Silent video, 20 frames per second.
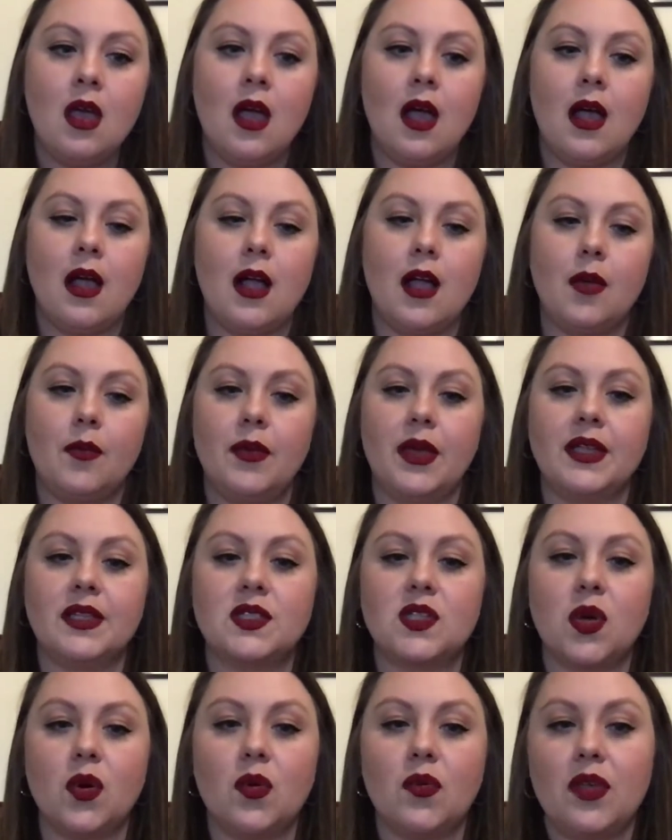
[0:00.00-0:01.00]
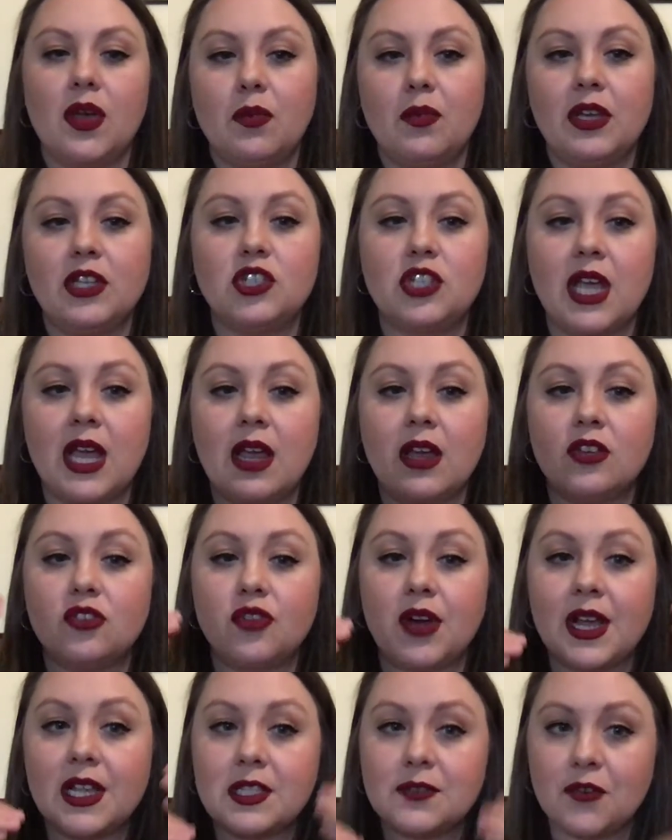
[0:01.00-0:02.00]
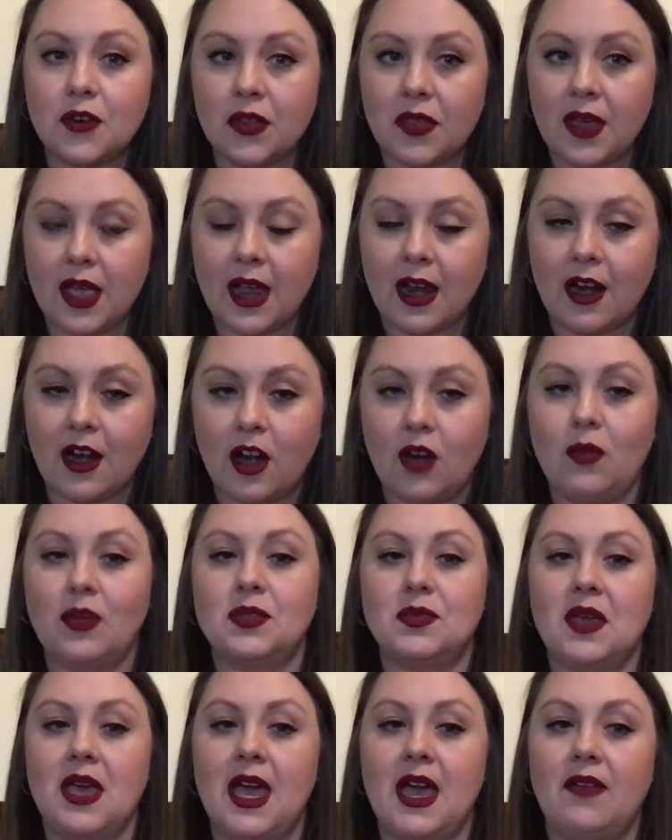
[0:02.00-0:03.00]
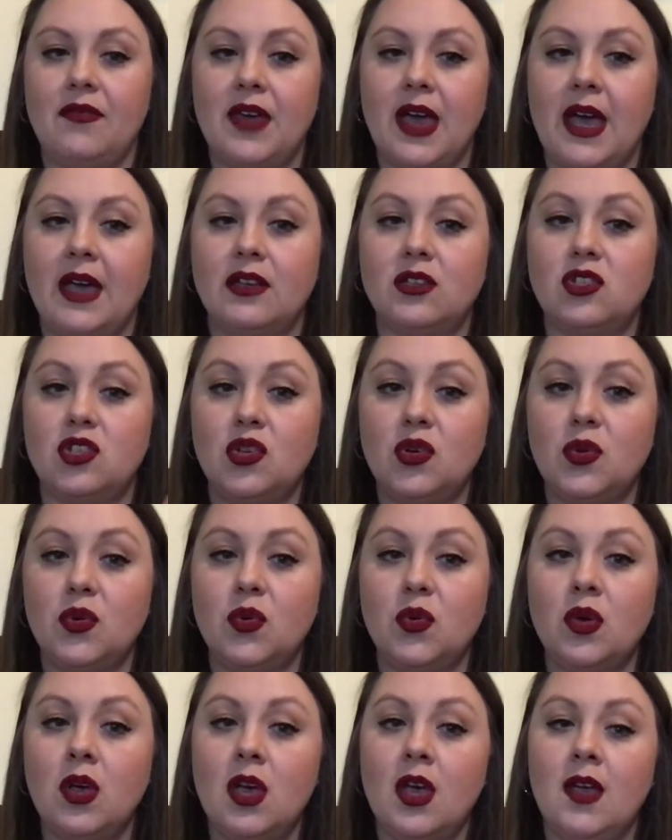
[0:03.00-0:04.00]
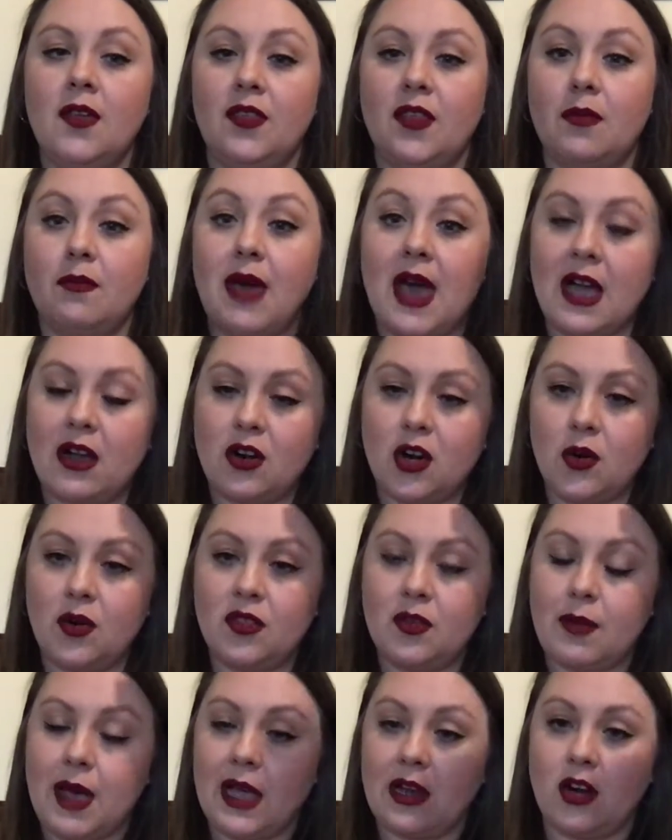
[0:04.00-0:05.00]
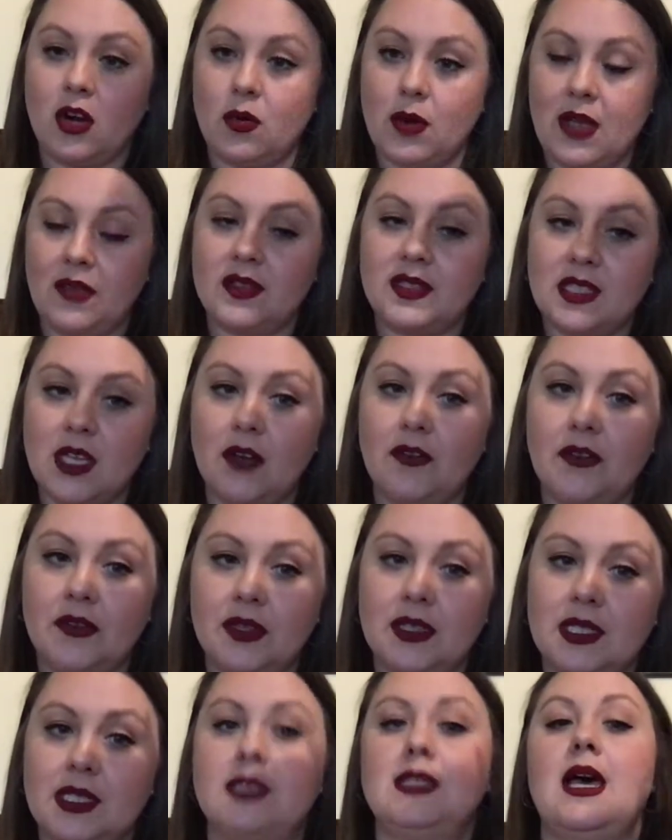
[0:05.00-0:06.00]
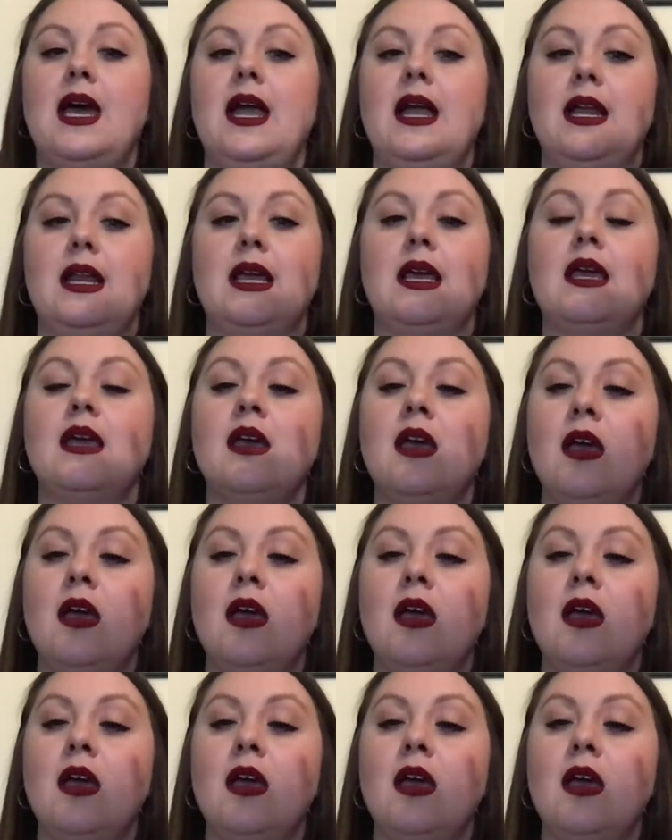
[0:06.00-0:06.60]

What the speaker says: And so then we transfer there, once we have that, to the macro and the micro, right? The self and the society,